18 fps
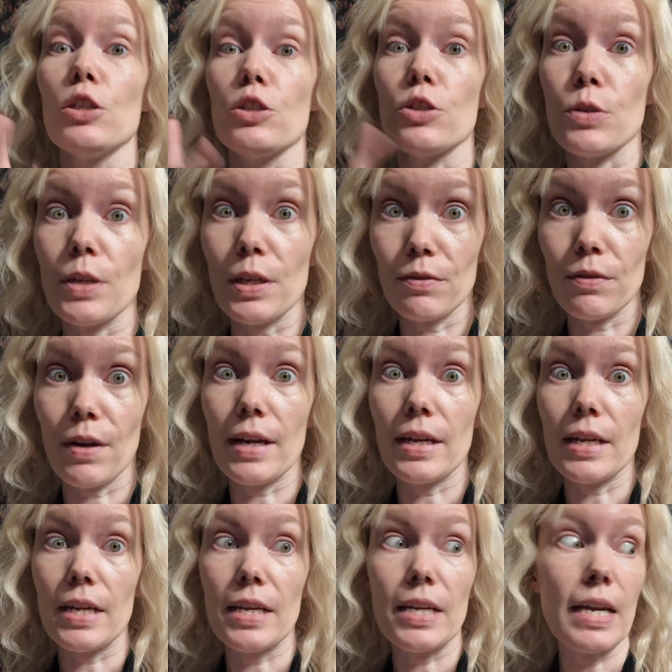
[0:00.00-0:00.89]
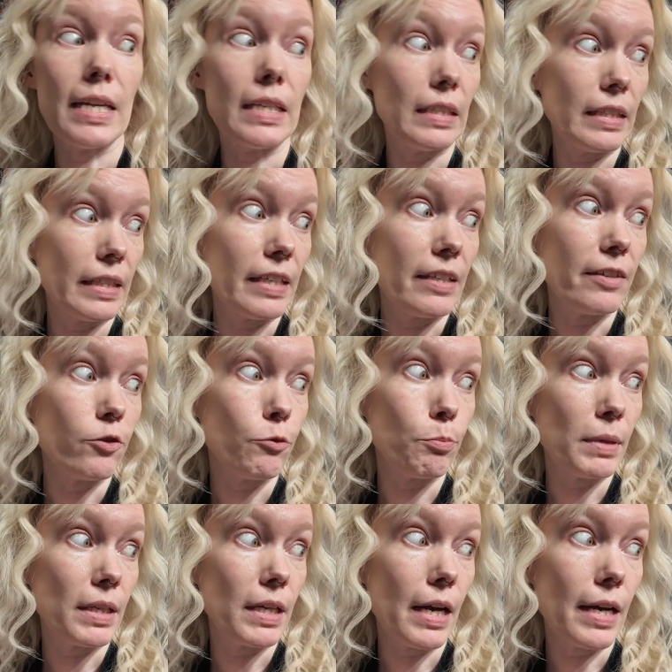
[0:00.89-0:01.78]
to get ready and
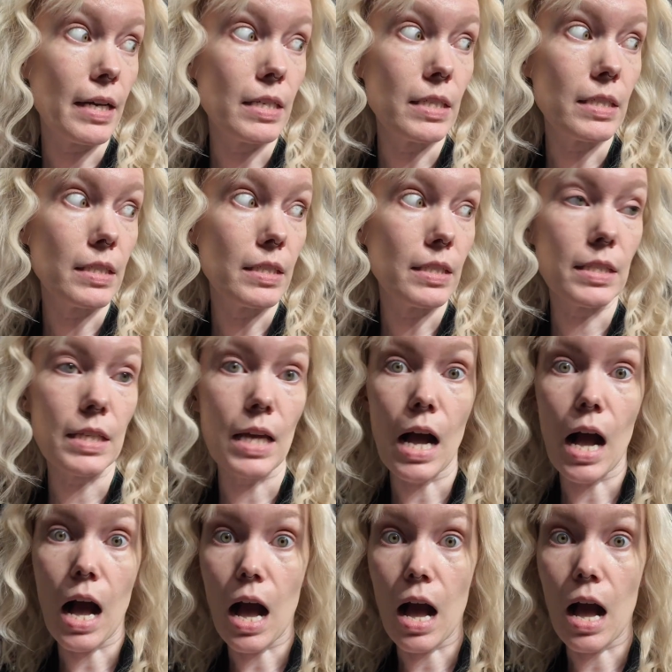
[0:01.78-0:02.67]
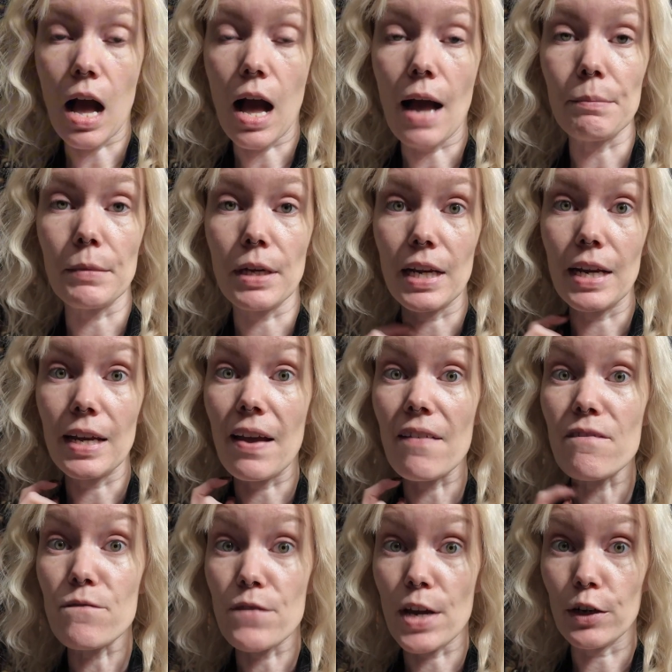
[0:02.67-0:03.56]
leave because I'm cutting
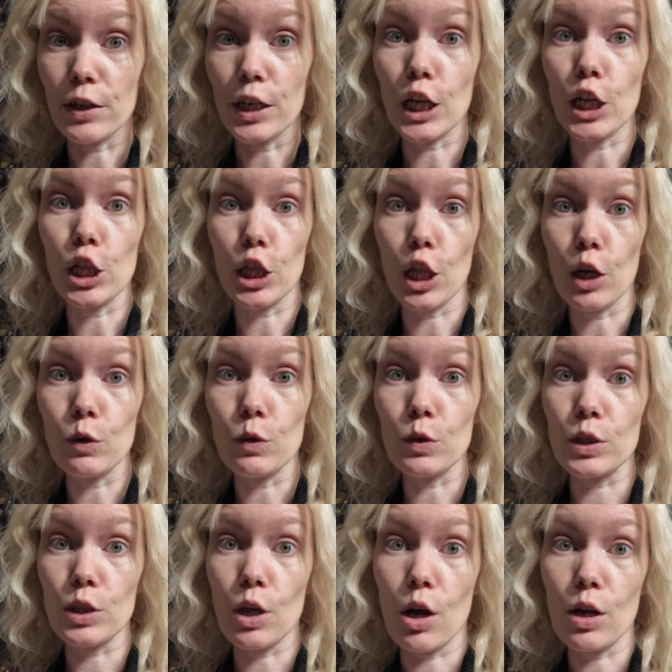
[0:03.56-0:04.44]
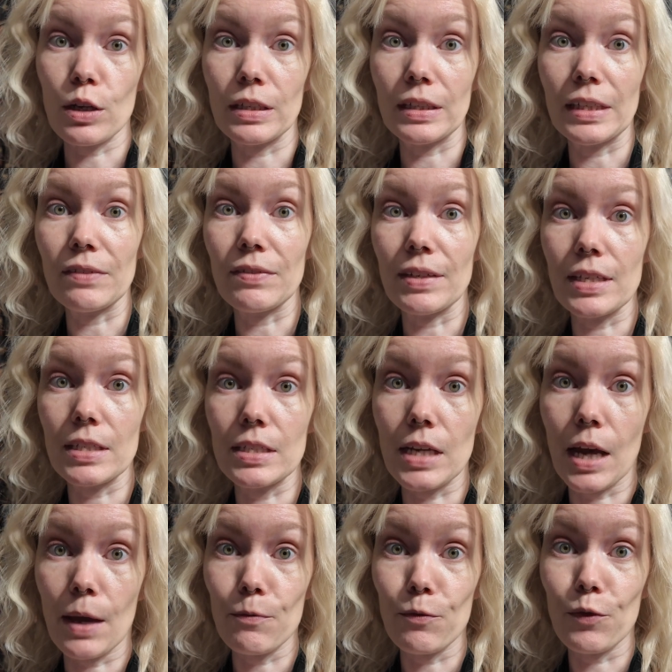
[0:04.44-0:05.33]
it very close on leaving in
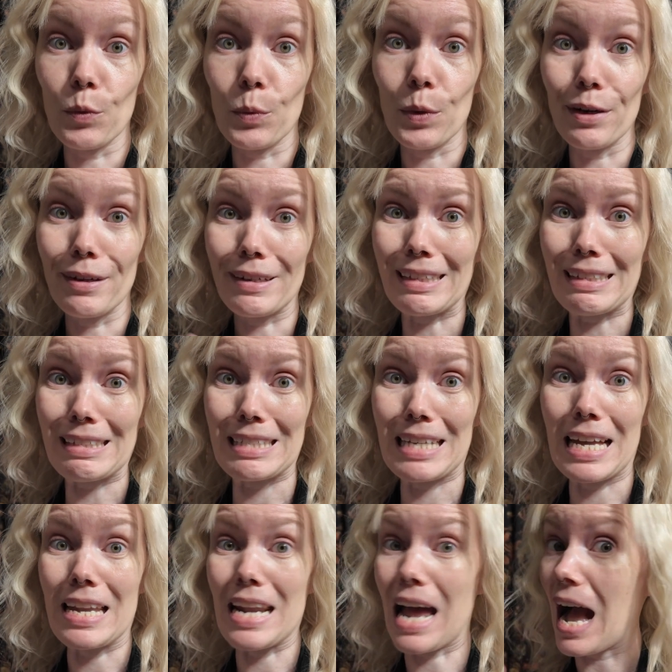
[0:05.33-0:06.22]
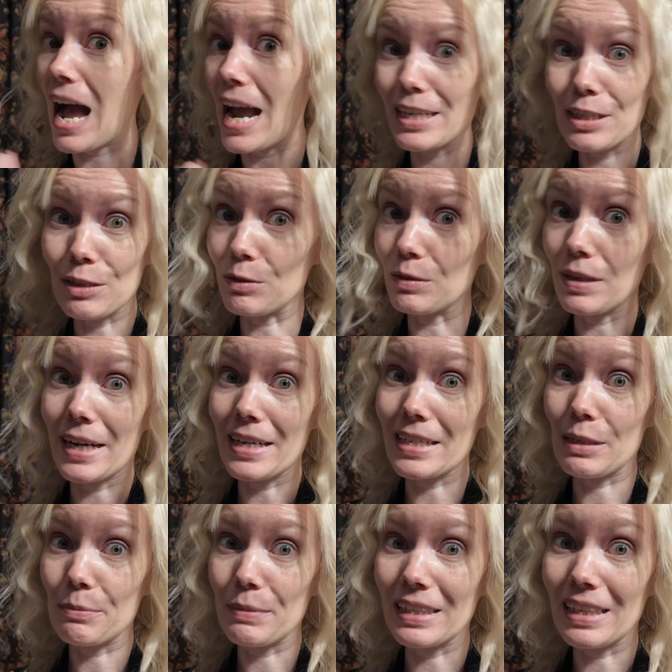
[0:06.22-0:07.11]
time for work. and I don't
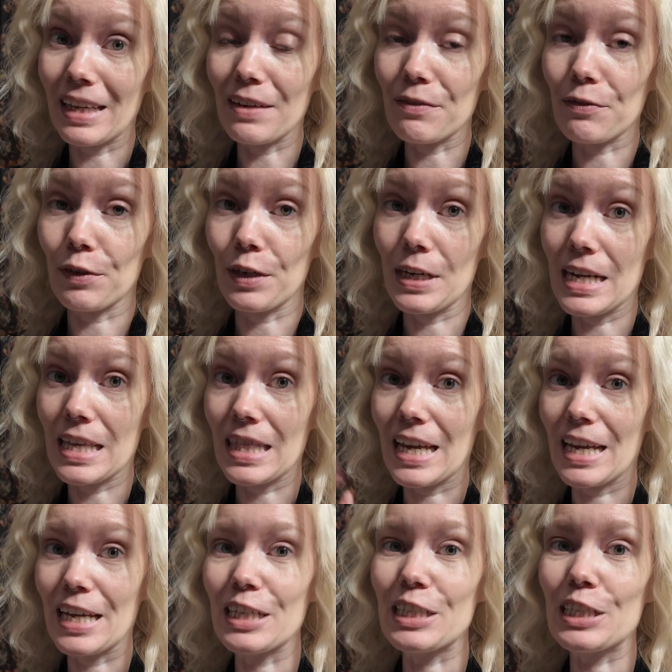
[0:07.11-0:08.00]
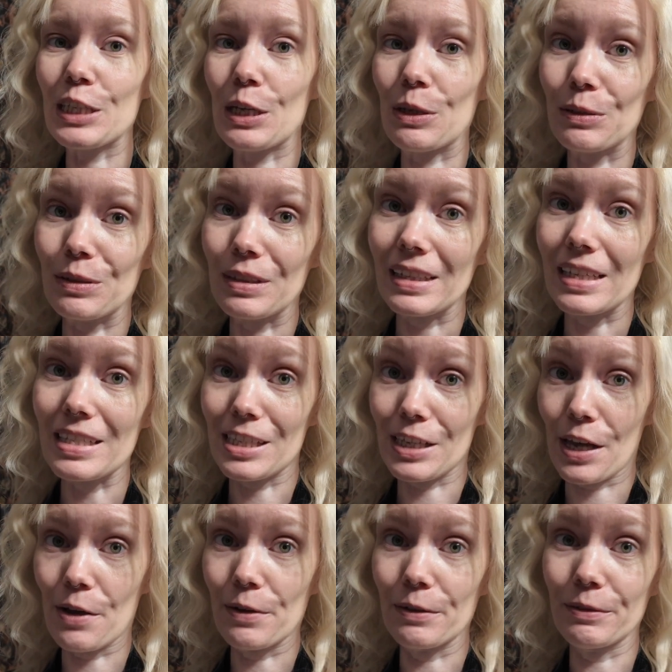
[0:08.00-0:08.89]
like to be late for anything, so let's go.